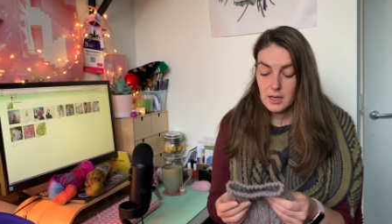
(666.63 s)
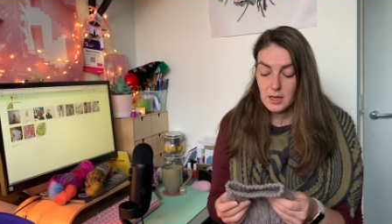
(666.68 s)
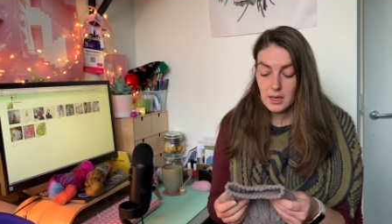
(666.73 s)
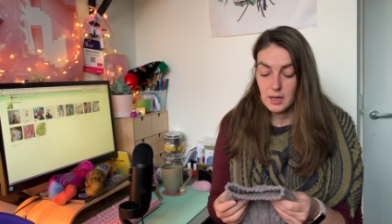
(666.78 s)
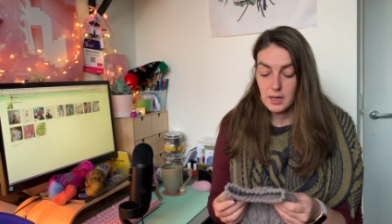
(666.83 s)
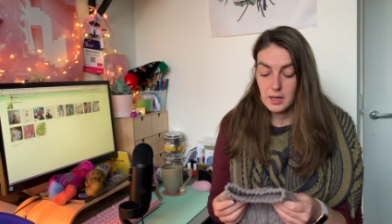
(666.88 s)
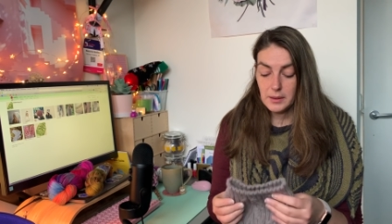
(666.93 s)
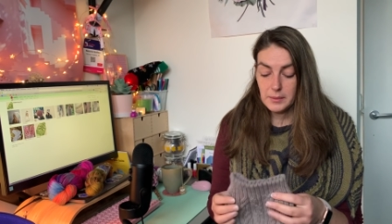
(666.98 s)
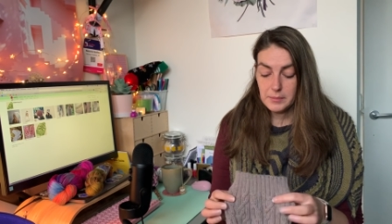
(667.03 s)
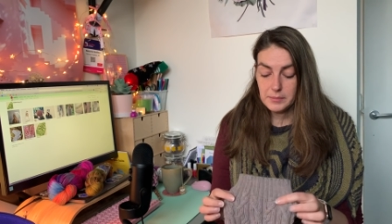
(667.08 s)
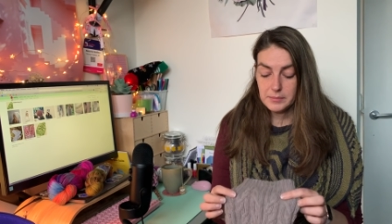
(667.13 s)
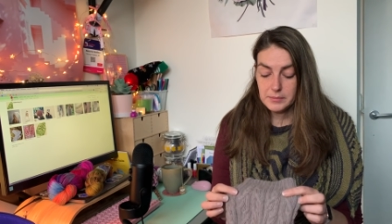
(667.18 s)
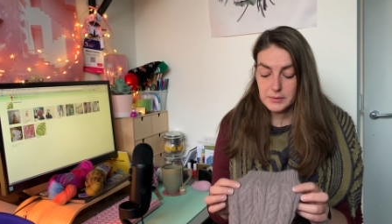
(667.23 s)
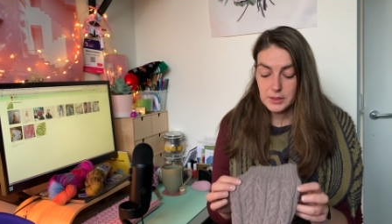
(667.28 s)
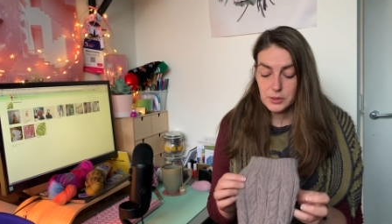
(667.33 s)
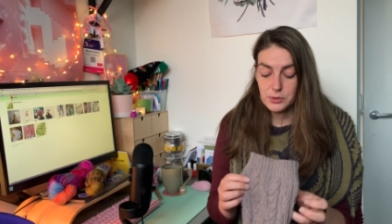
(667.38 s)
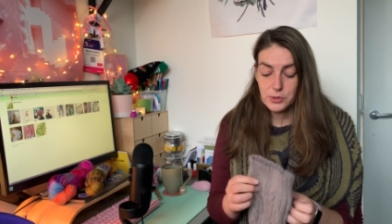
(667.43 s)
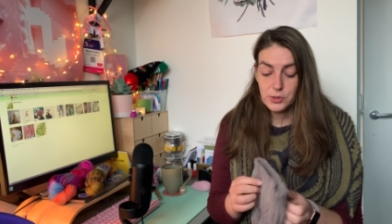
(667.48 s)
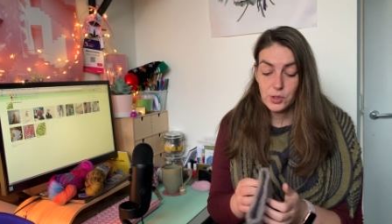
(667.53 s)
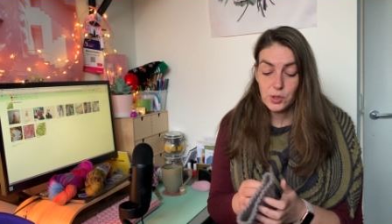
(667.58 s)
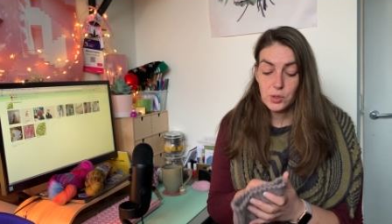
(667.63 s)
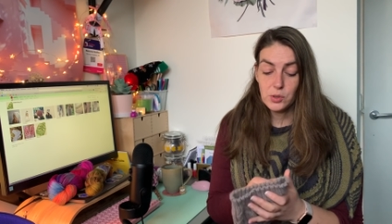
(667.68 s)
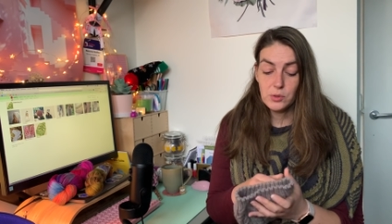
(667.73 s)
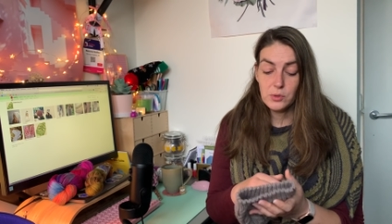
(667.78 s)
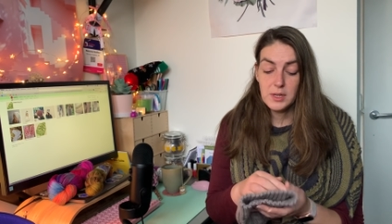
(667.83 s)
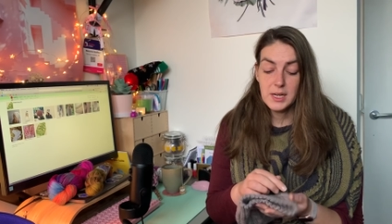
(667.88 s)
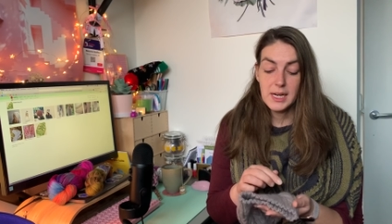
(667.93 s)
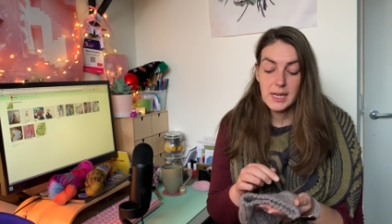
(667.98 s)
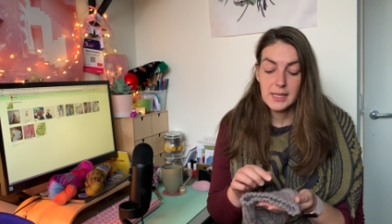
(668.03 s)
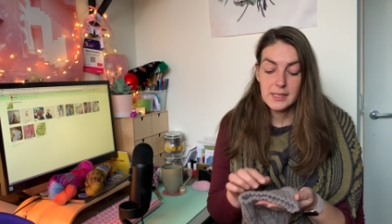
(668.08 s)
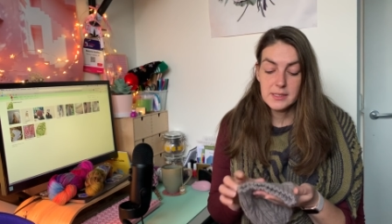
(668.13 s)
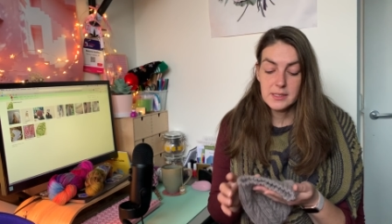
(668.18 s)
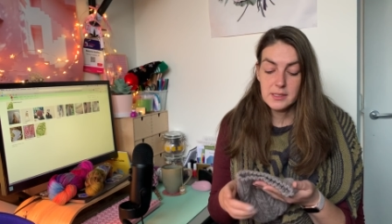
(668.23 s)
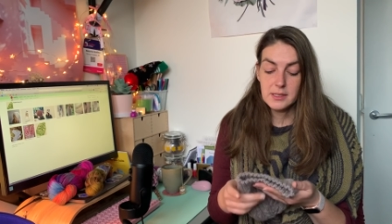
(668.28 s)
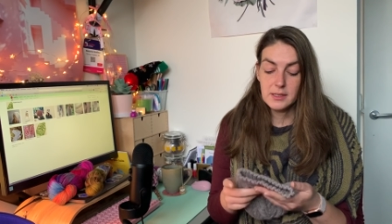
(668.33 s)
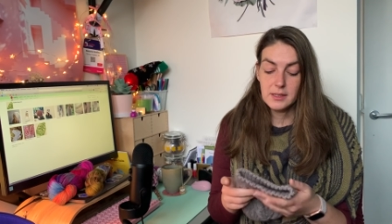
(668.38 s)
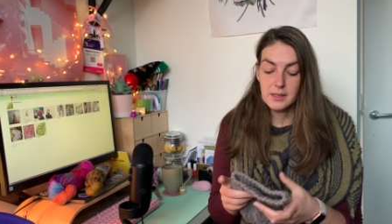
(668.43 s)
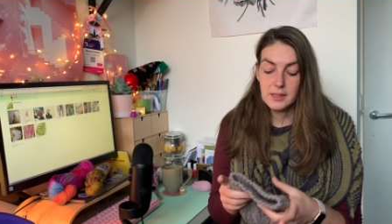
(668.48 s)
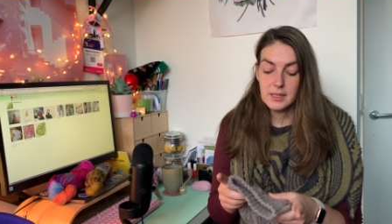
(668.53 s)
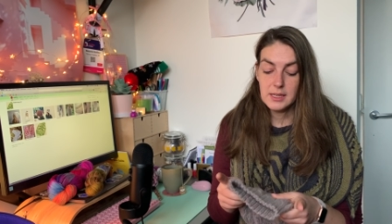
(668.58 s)
You do knit
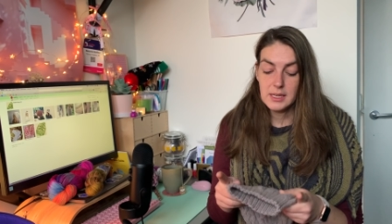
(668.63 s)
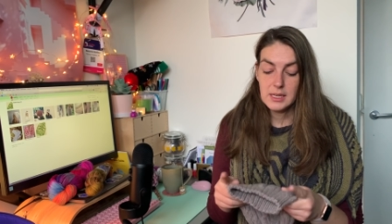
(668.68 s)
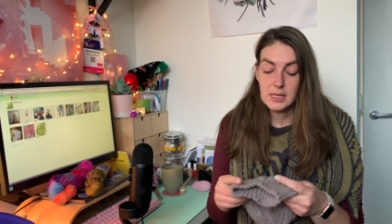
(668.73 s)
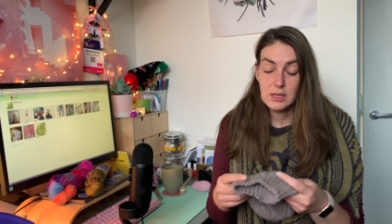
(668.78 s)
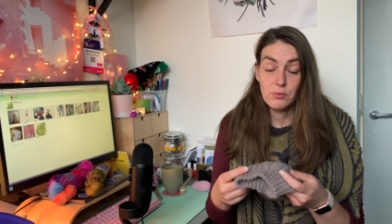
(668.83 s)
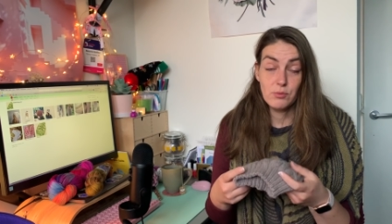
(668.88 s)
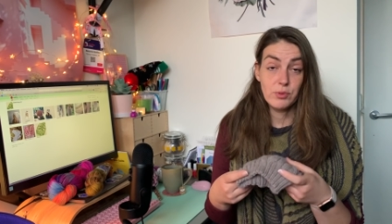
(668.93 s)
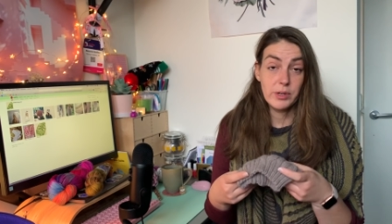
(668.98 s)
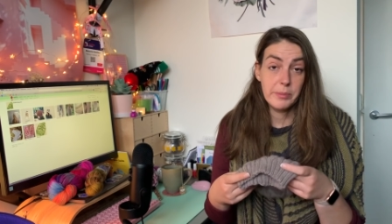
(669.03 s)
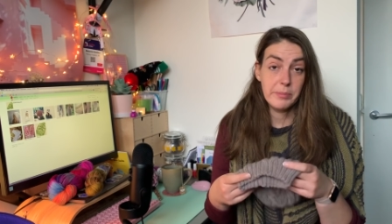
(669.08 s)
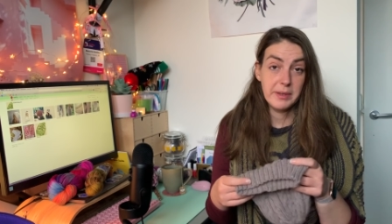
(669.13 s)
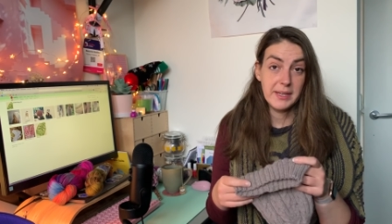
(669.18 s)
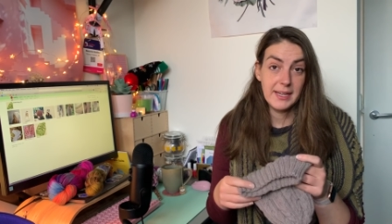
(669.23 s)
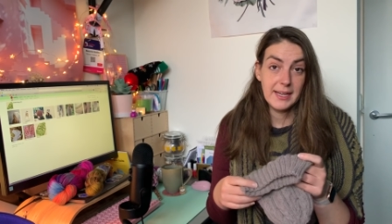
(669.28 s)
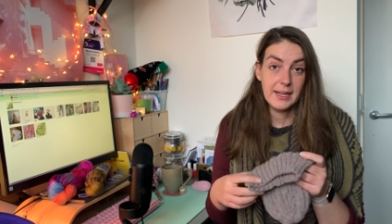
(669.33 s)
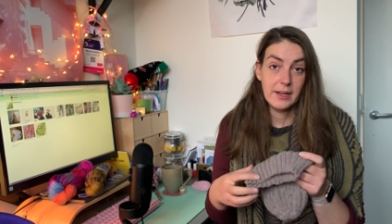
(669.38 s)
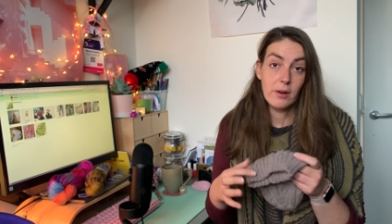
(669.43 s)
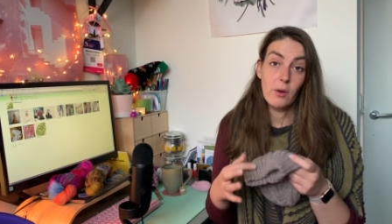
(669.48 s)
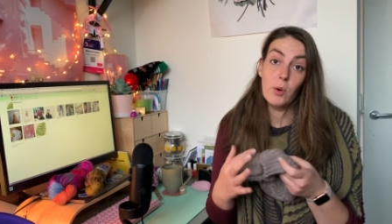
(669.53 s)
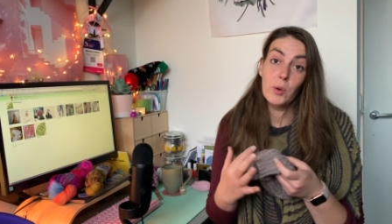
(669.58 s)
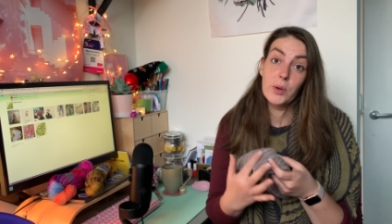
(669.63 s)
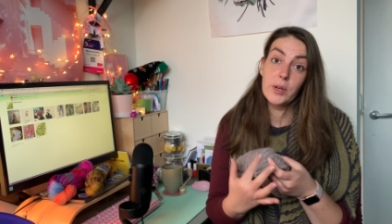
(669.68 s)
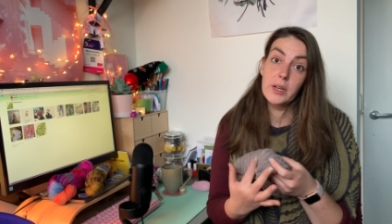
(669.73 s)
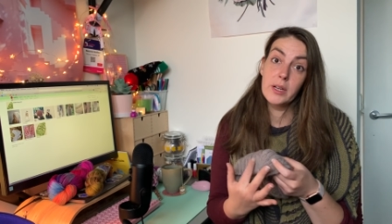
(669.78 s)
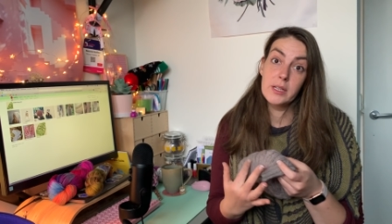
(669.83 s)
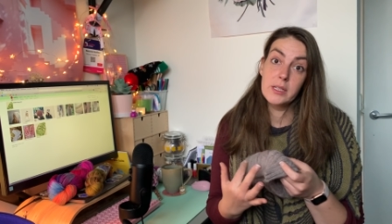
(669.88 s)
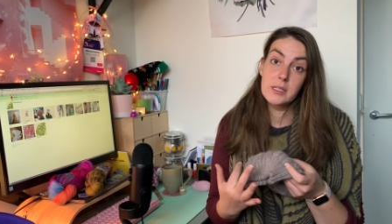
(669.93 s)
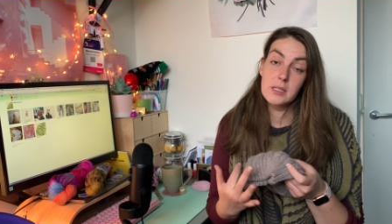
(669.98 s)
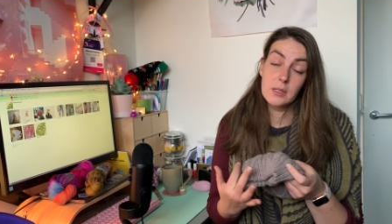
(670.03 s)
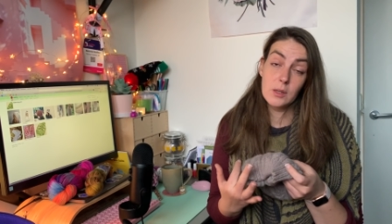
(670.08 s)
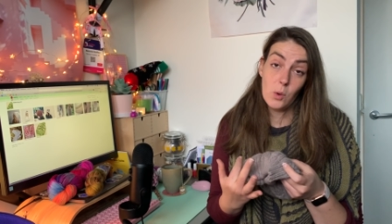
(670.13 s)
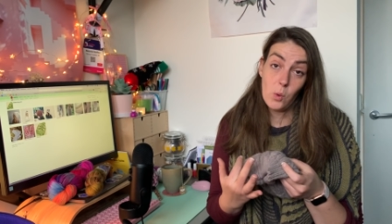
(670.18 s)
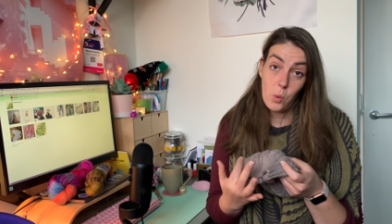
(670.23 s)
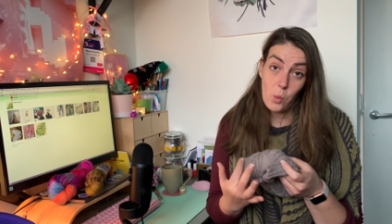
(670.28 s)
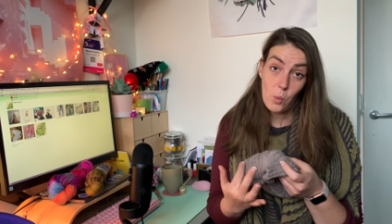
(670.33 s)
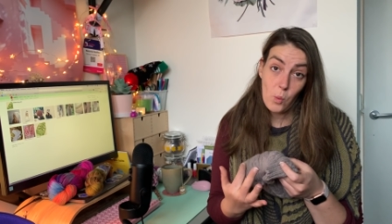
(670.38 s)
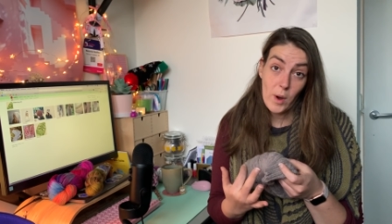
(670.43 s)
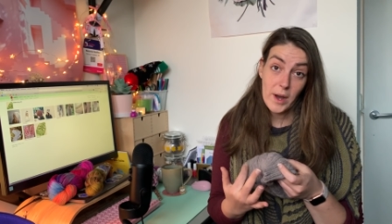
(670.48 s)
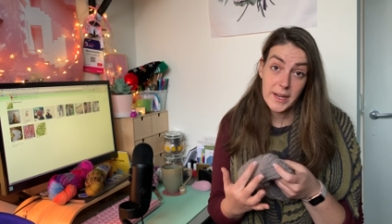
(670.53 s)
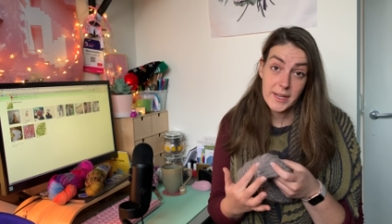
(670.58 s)
the ribbing on a
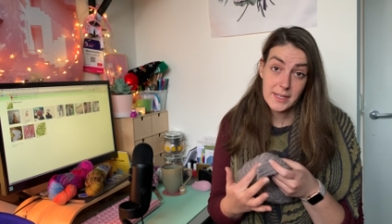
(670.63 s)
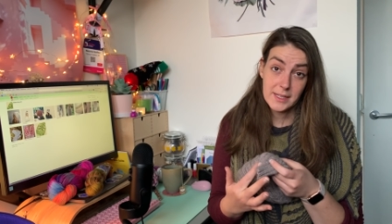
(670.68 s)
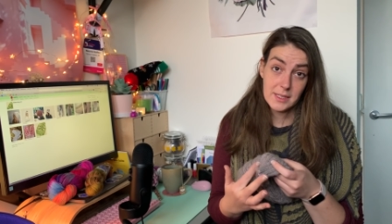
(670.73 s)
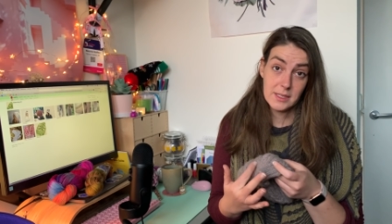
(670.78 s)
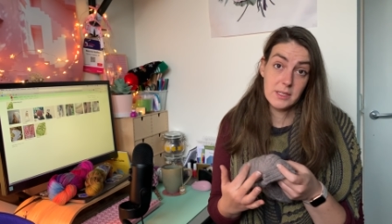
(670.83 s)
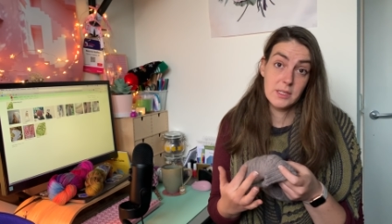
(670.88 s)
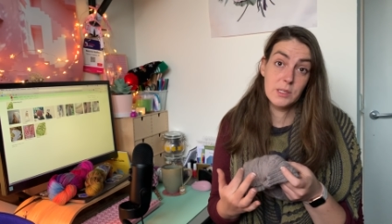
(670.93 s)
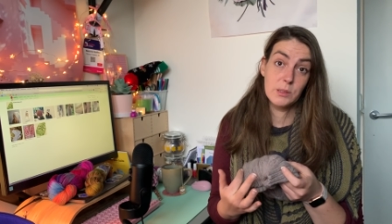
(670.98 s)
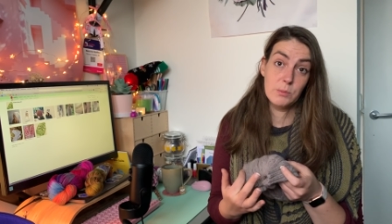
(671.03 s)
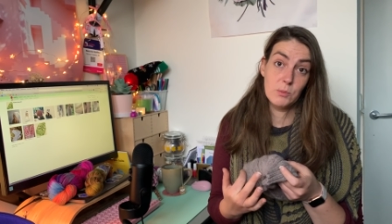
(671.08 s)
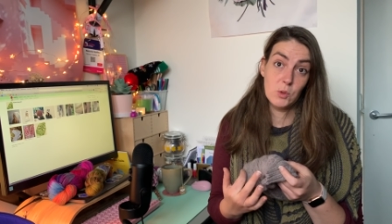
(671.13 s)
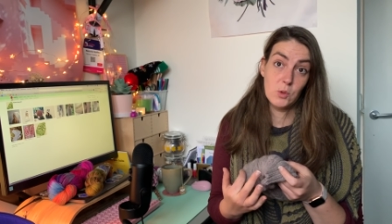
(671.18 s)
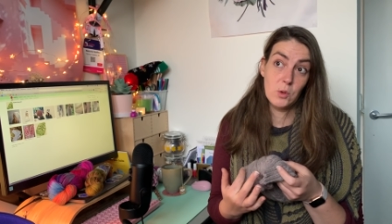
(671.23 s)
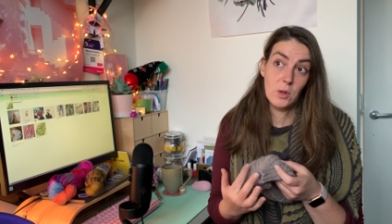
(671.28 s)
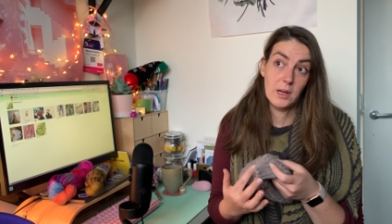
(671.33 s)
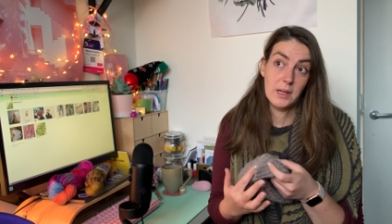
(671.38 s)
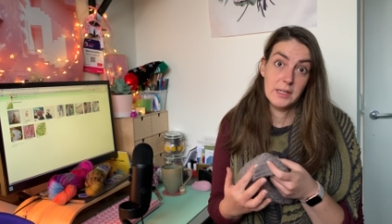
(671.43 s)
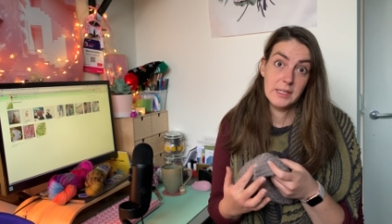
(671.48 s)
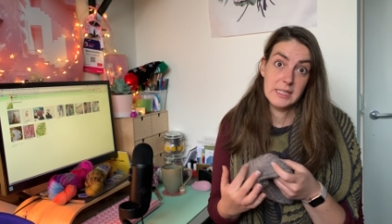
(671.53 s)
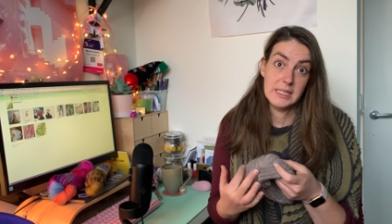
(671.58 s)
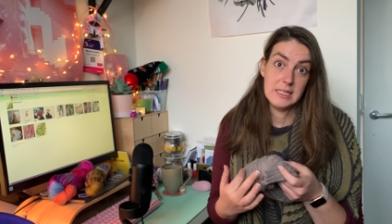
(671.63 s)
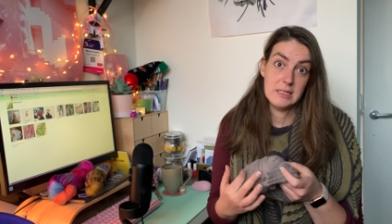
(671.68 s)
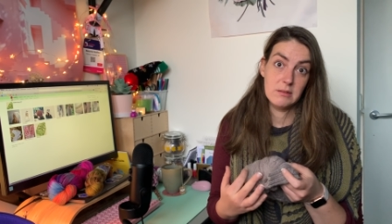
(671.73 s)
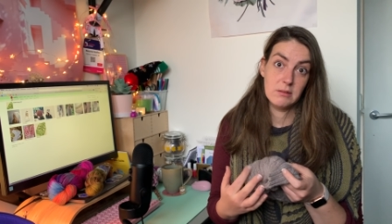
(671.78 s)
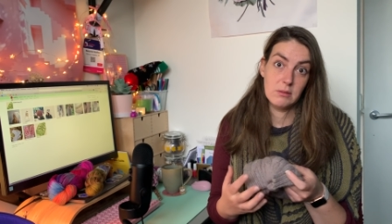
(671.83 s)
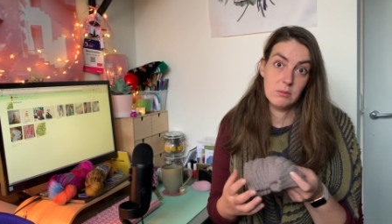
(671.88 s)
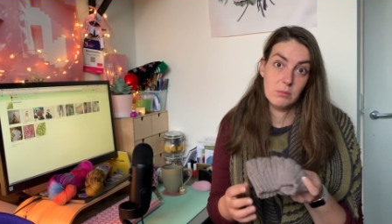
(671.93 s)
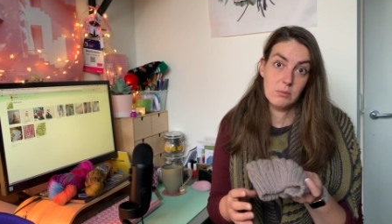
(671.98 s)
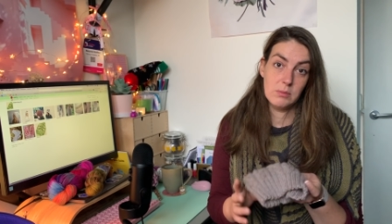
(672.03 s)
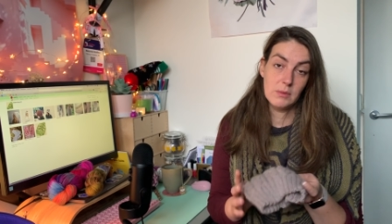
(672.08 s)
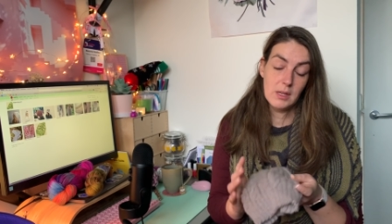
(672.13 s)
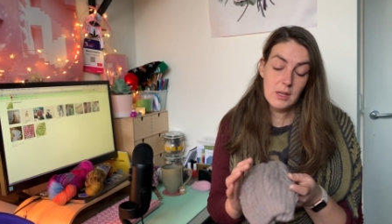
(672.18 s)
quite smaller needle